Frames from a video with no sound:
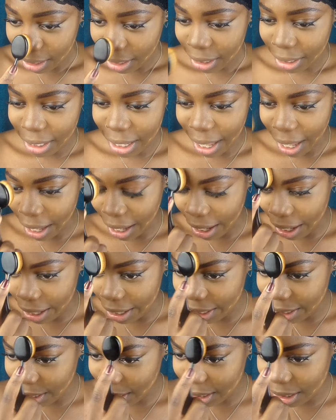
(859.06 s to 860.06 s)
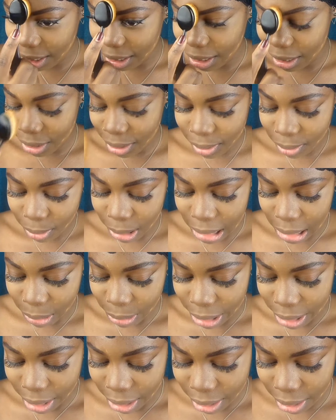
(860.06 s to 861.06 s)
Yeah, it's really
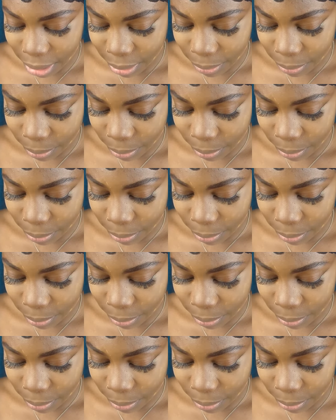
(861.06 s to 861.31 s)
weird.